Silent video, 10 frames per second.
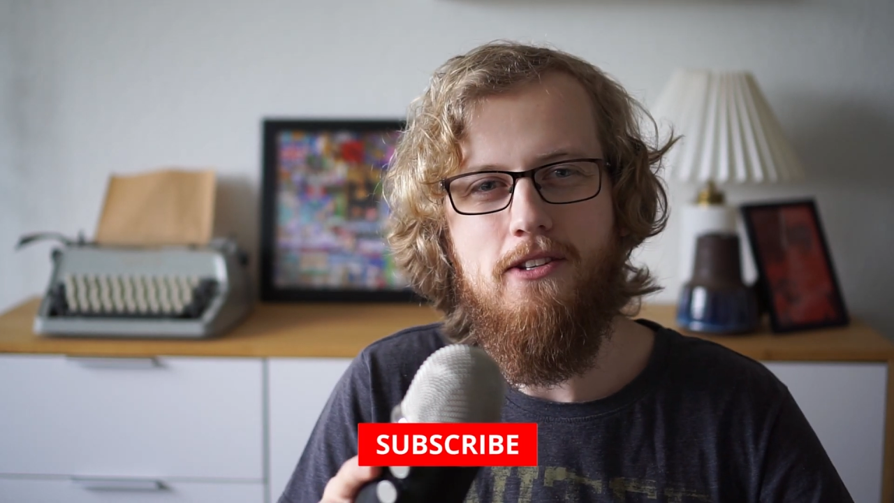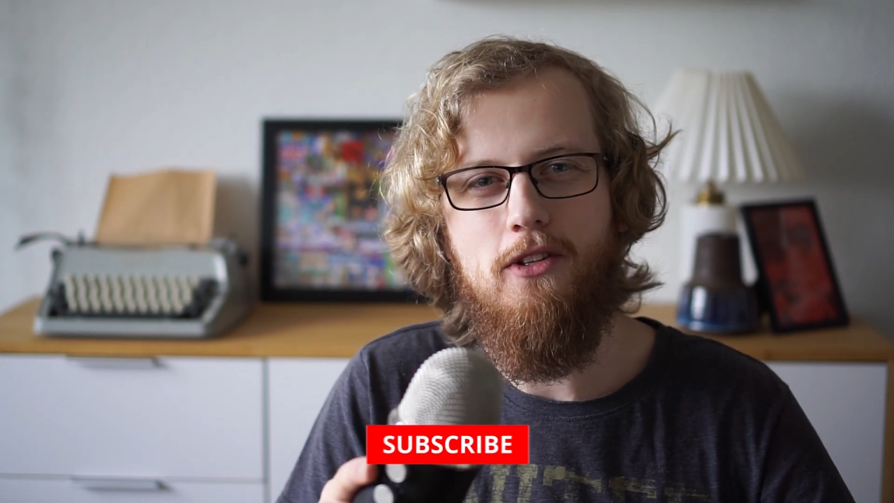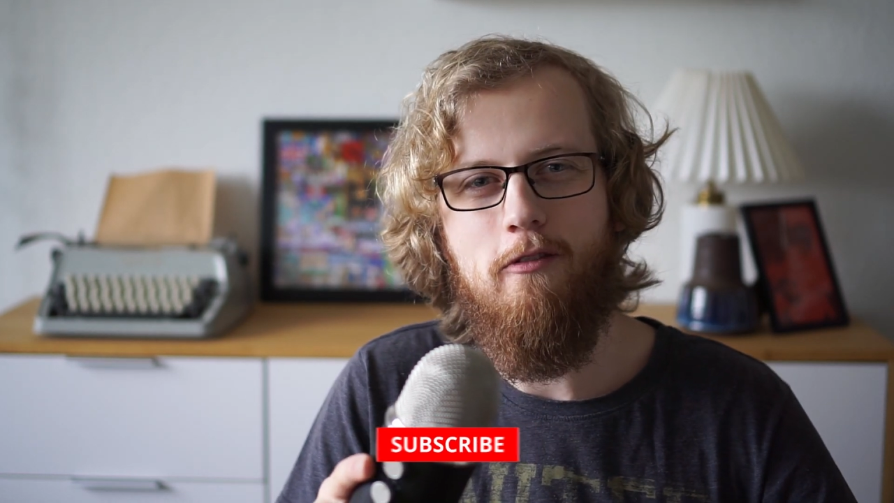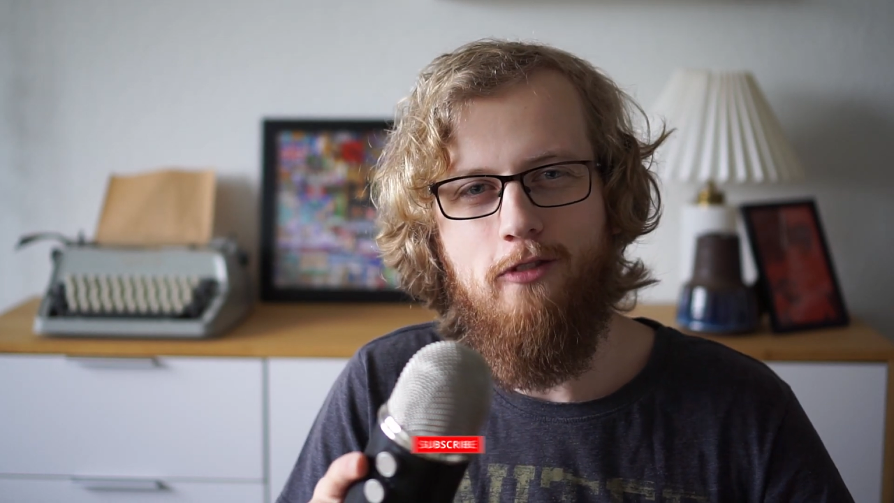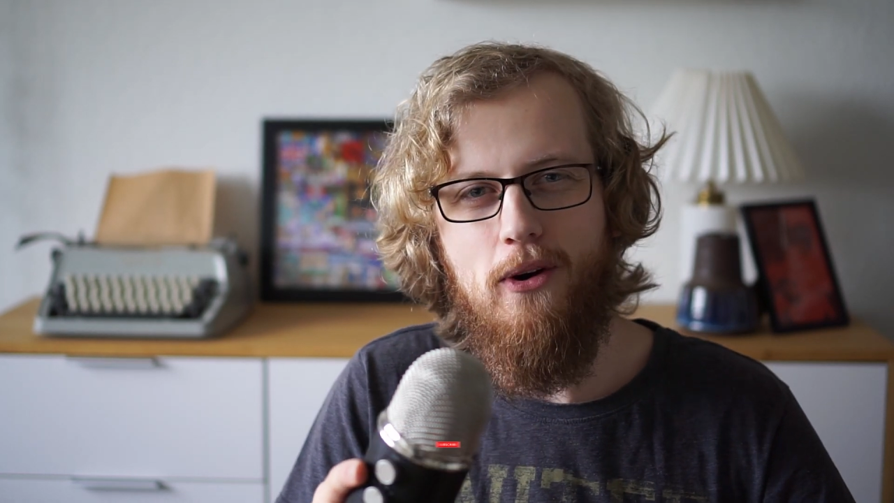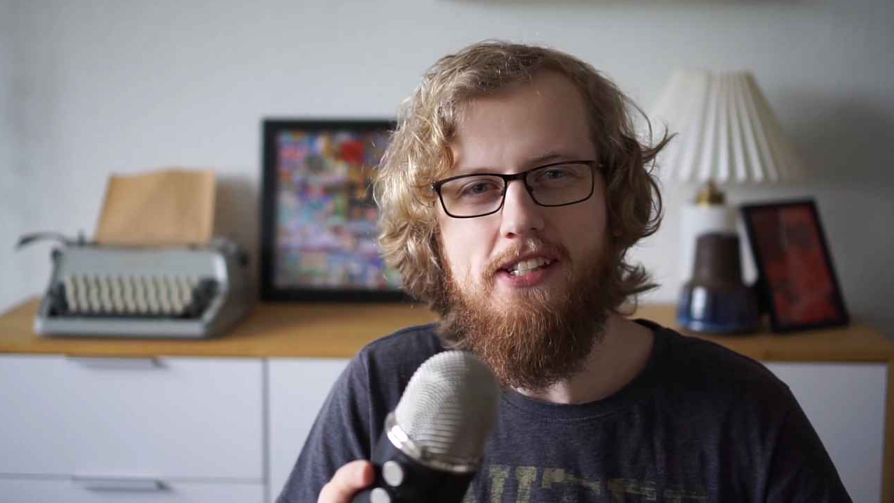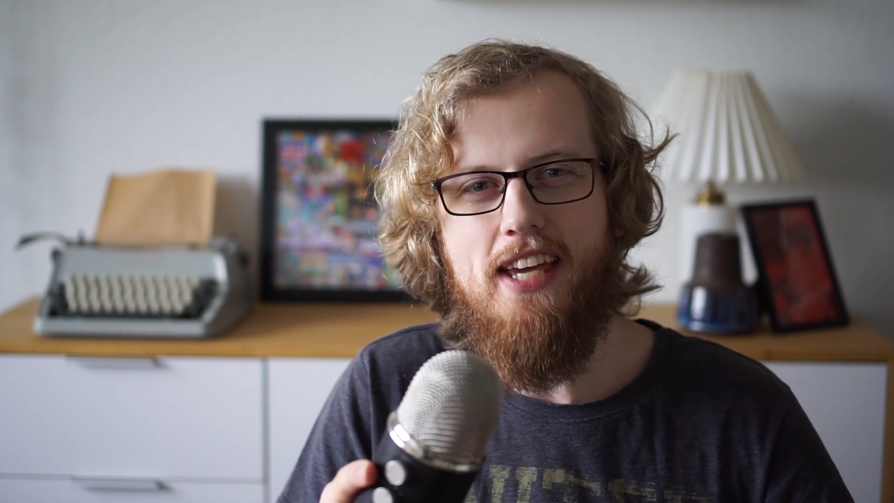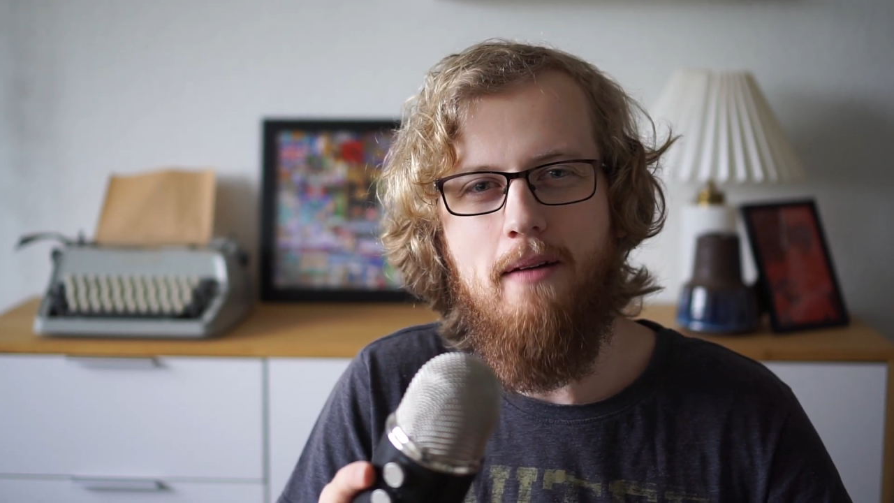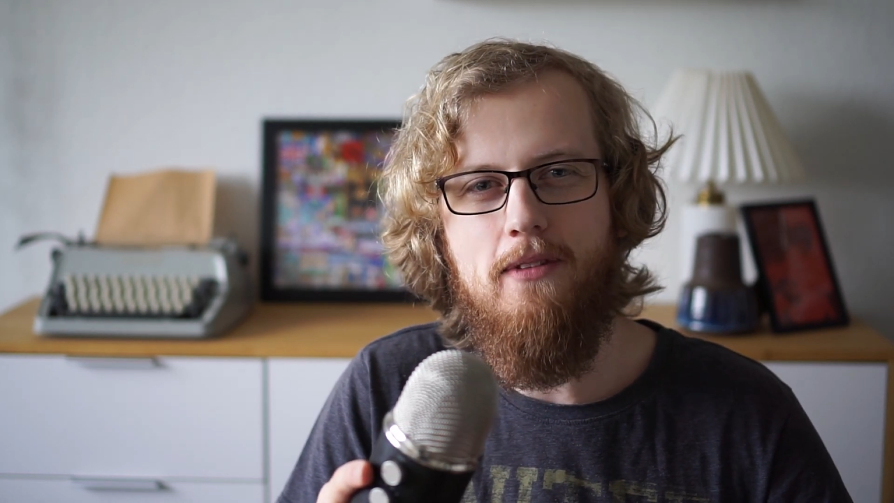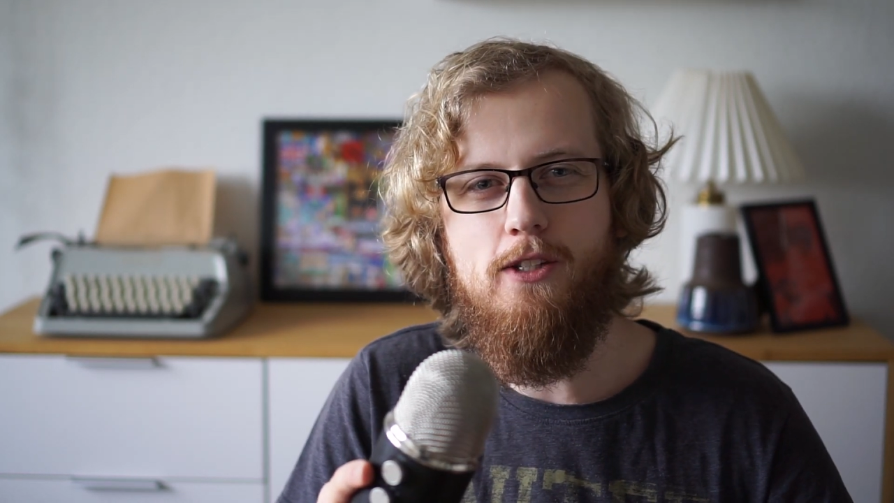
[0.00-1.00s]
into the first
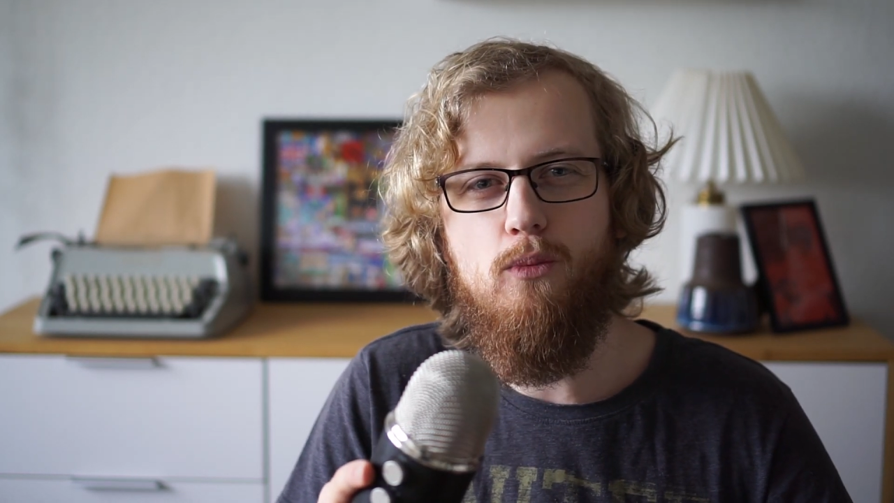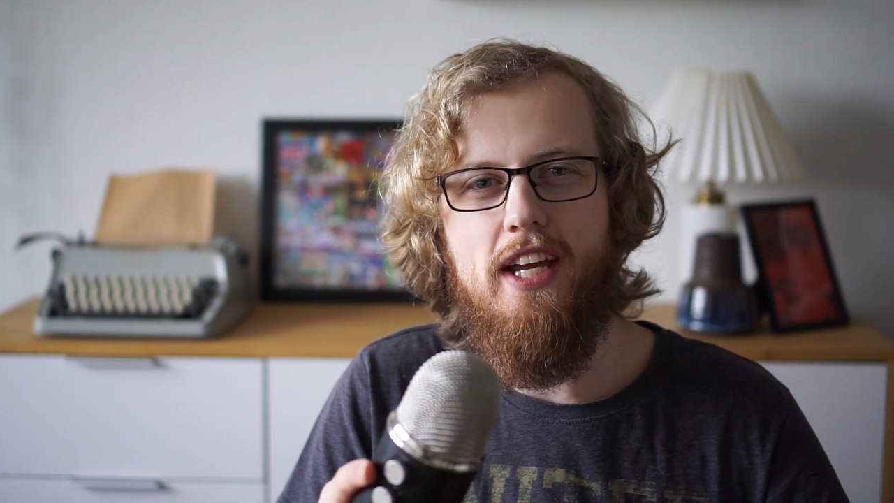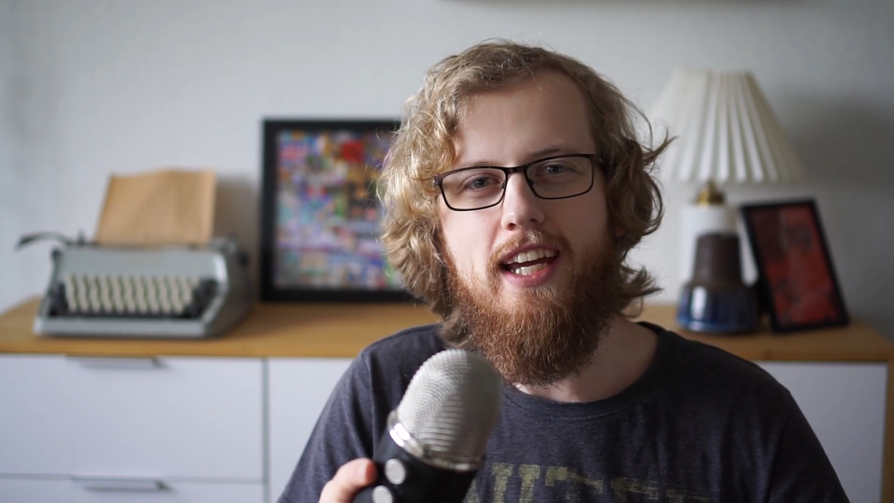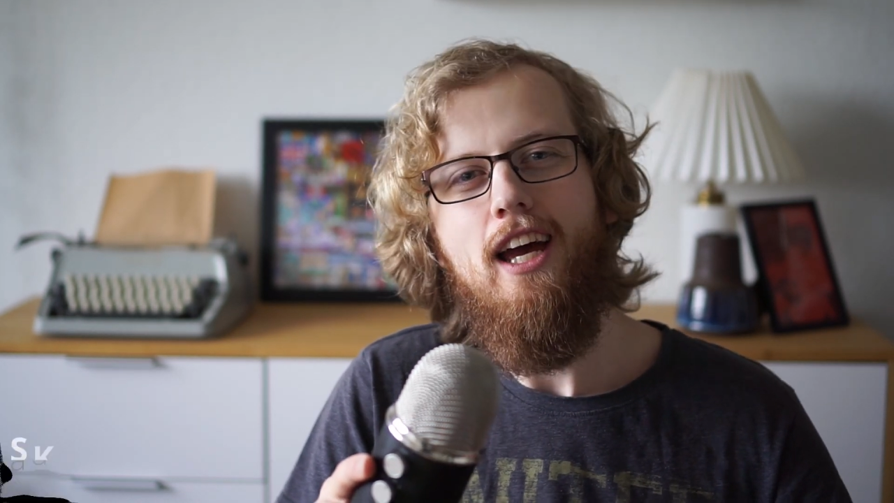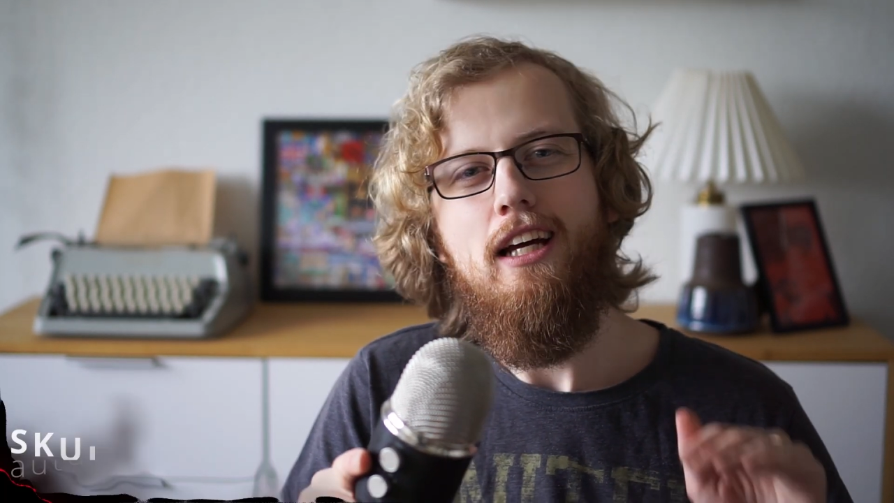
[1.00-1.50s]
game this week,